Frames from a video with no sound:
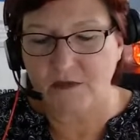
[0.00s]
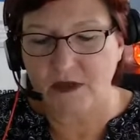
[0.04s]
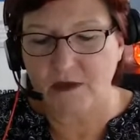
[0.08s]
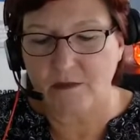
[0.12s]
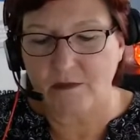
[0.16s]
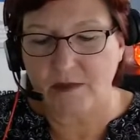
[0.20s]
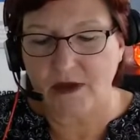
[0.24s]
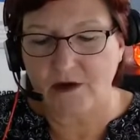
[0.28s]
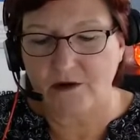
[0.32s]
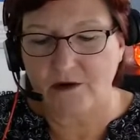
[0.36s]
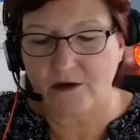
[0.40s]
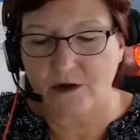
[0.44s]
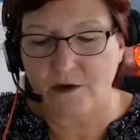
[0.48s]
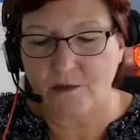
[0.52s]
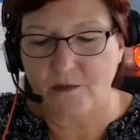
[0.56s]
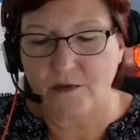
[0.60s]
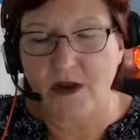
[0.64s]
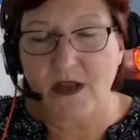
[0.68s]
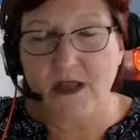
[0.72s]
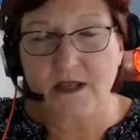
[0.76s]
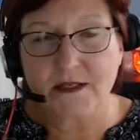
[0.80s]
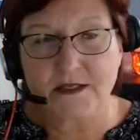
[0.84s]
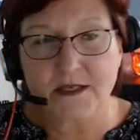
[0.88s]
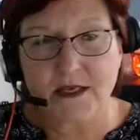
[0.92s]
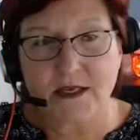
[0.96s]
me about her
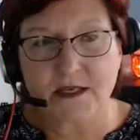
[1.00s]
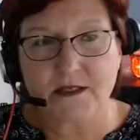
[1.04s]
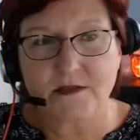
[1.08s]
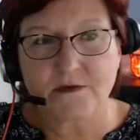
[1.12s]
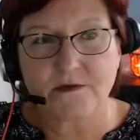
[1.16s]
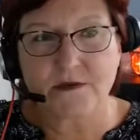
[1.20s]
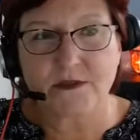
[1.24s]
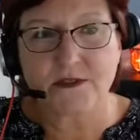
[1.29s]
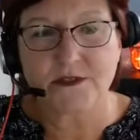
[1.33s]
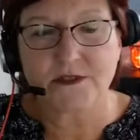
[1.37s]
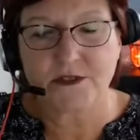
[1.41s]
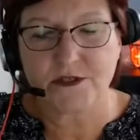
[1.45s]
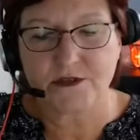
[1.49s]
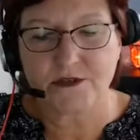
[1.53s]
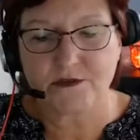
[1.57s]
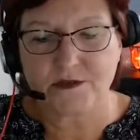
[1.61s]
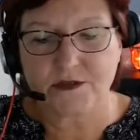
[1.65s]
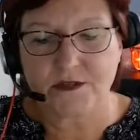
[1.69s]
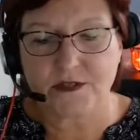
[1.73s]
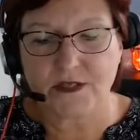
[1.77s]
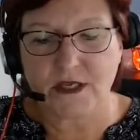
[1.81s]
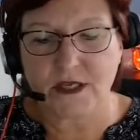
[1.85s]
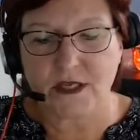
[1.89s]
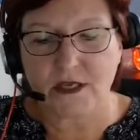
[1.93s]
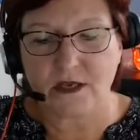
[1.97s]
process was
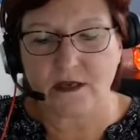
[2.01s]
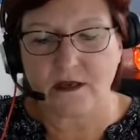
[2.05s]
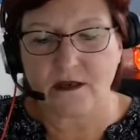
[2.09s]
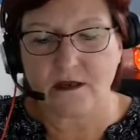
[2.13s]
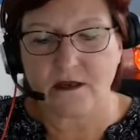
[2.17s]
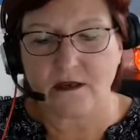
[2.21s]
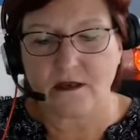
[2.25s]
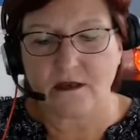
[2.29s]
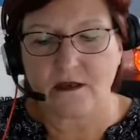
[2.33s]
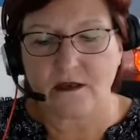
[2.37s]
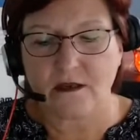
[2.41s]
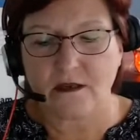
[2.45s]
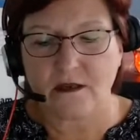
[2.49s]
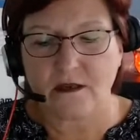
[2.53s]
using,